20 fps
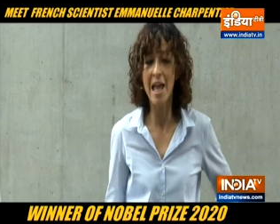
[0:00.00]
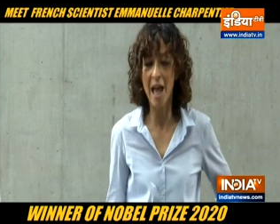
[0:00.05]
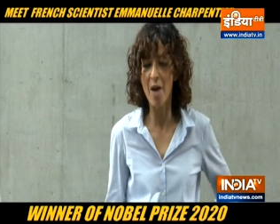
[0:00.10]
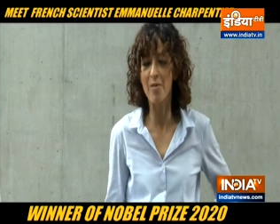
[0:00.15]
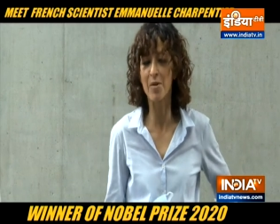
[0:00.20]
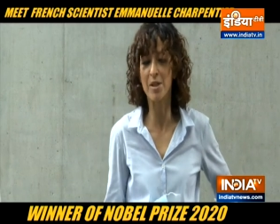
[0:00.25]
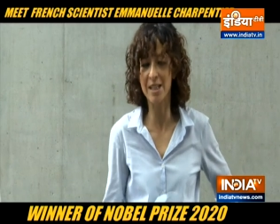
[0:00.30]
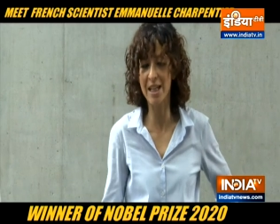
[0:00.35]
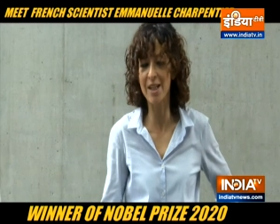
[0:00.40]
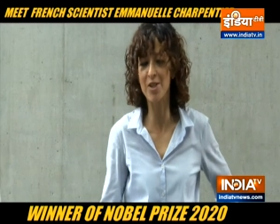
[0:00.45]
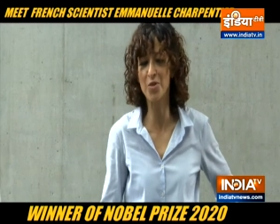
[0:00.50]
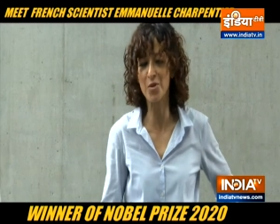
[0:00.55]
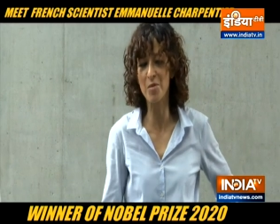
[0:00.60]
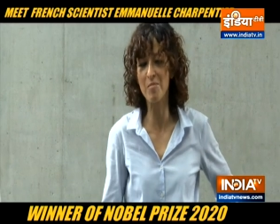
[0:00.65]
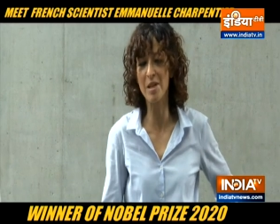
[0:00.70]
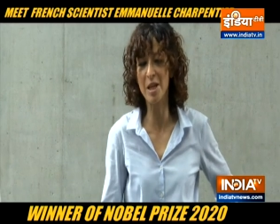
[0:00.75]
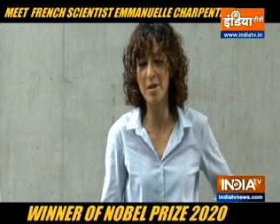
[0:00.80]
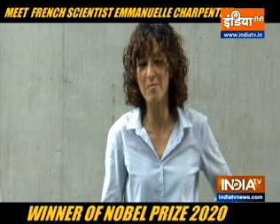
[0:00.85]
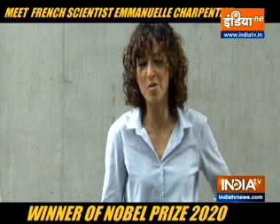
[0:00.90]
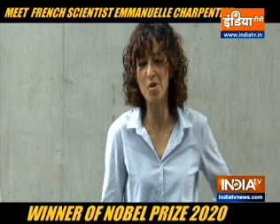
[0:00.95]
I was
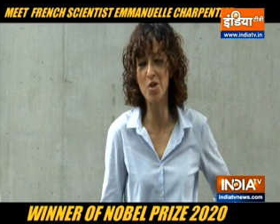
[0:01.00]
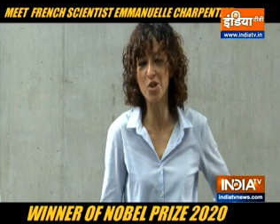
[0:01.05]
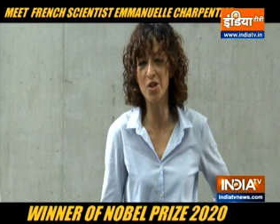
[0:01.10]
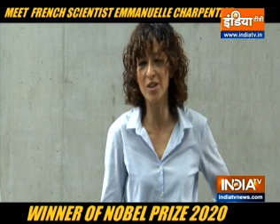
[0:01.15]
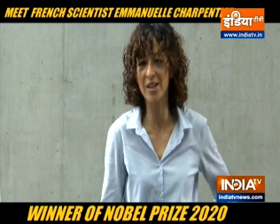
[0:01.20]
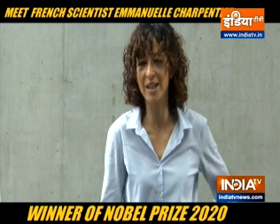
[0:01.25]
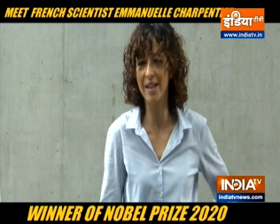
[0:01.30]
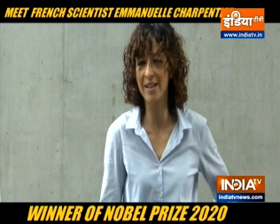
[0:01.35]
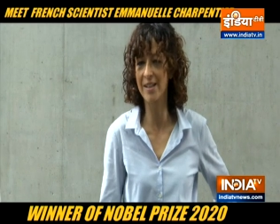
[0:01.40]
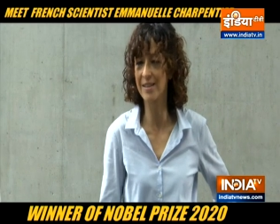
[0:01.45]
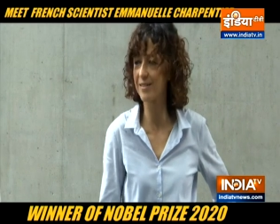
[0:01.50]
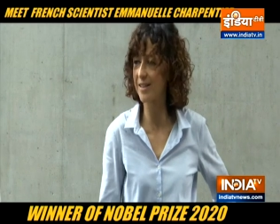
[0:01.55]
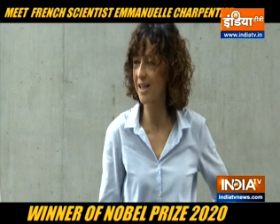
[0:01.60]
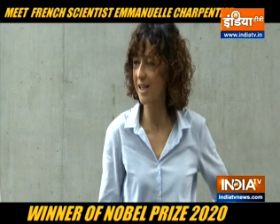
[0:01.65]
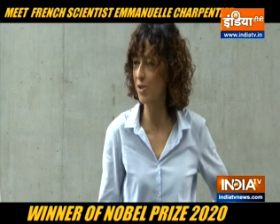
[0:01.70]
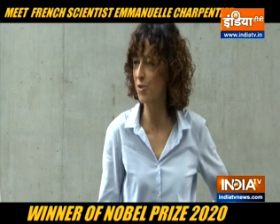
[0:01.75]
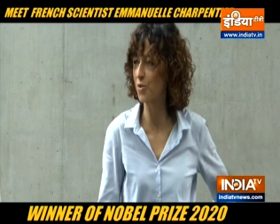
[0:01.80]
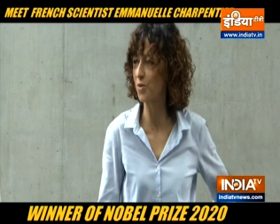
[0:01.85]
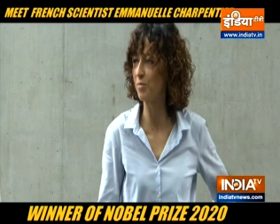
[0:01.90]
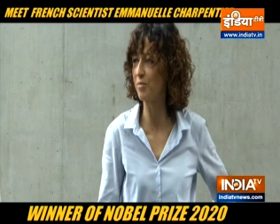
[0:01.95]
extremely emotional and
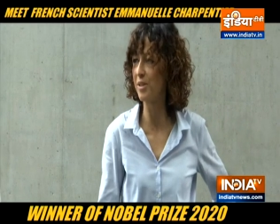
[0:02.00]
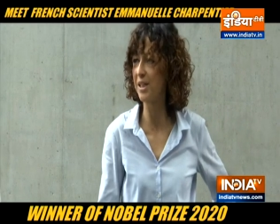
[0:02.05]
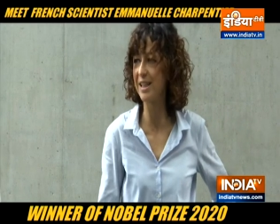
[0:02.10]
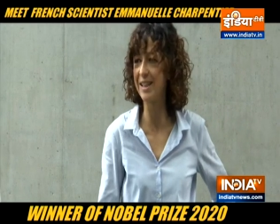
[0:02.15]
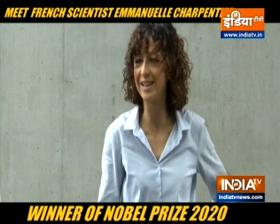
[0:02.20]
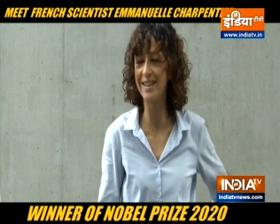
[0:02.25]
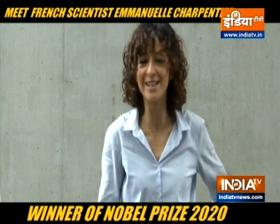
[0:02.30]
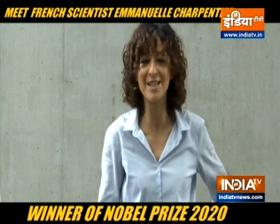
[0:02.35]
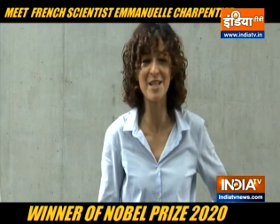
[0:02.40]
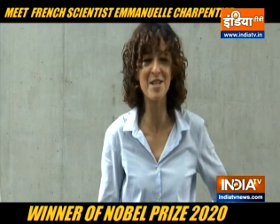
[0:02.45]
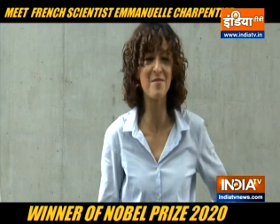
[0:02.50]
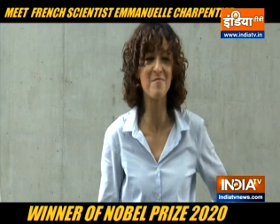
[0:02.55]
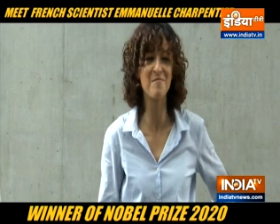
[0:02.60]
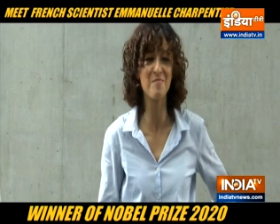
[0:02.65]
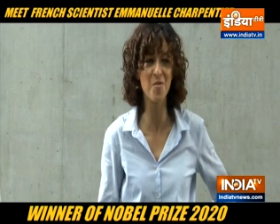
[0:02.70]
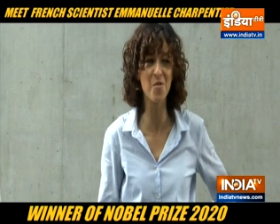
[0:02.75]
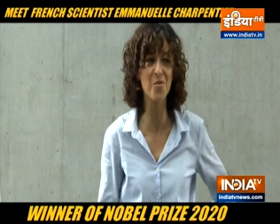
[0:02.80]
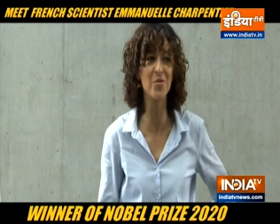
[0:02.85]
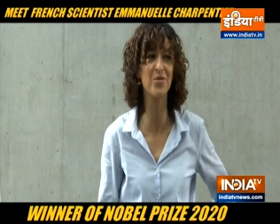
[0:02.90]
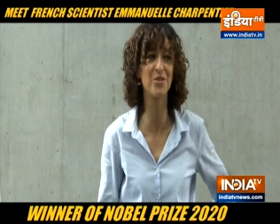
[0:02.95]
extremely
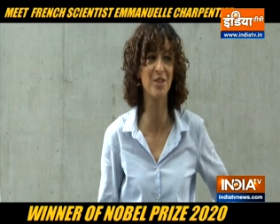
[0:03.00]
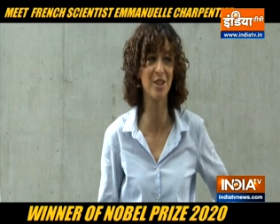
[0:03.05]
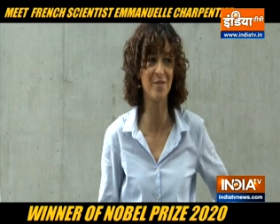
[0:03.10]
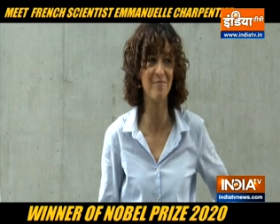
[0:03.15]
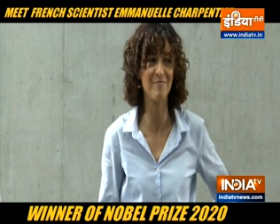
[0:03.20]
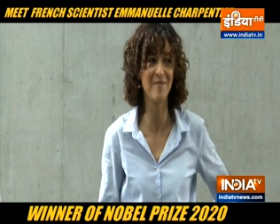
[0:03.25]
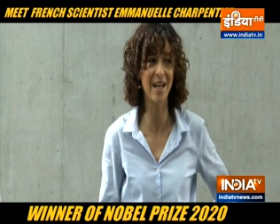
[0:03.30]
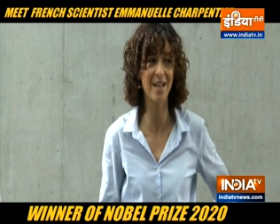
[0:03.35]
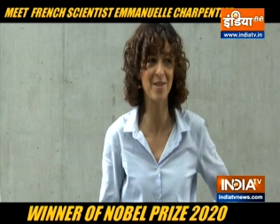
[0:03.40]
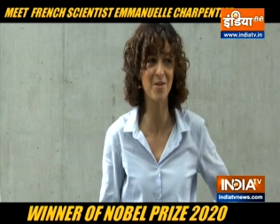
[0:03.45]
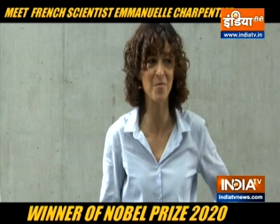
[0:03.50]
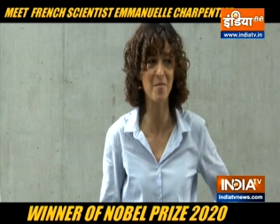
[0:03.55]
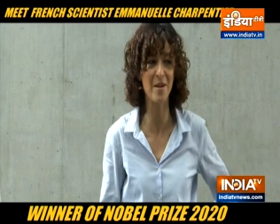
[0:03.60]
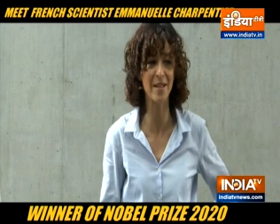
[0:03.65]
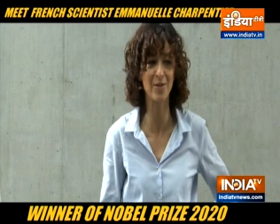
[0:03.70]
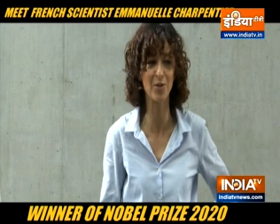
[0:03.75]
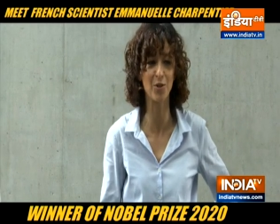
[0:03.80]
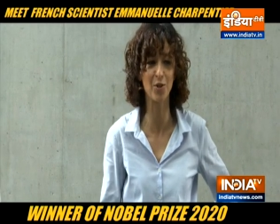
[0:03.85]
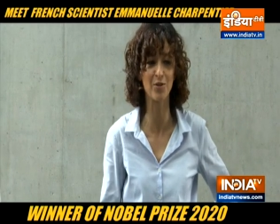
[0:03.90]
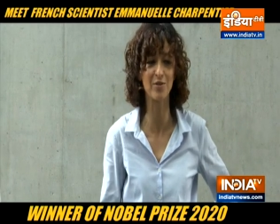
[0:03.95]
moved, as a
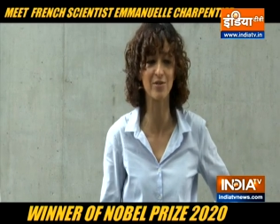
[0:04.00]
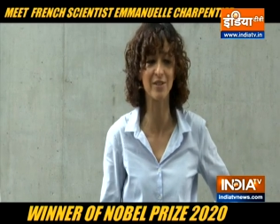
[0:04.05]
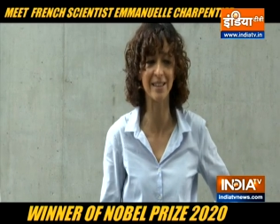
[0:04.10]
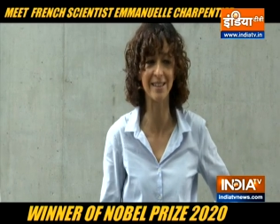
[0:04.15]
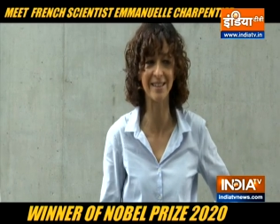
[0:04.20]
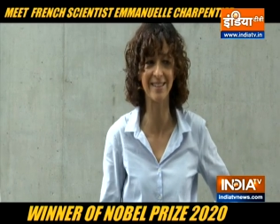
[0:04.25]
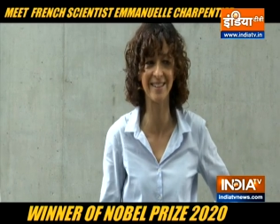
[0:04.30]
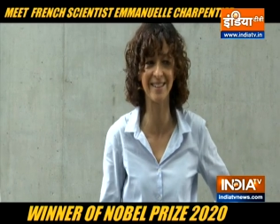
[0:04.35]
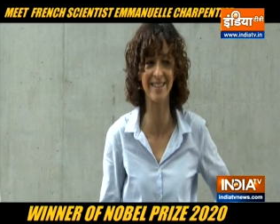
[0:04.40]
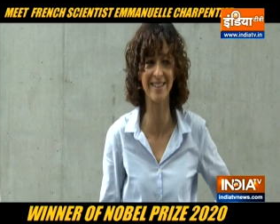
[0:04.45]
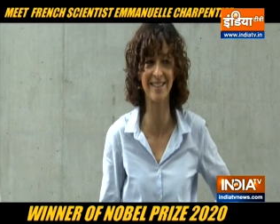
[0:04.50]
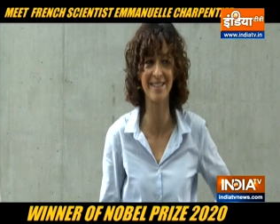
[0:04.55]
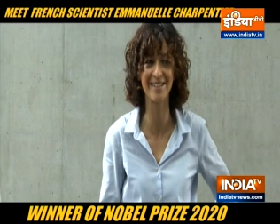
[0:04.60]
matter of fact.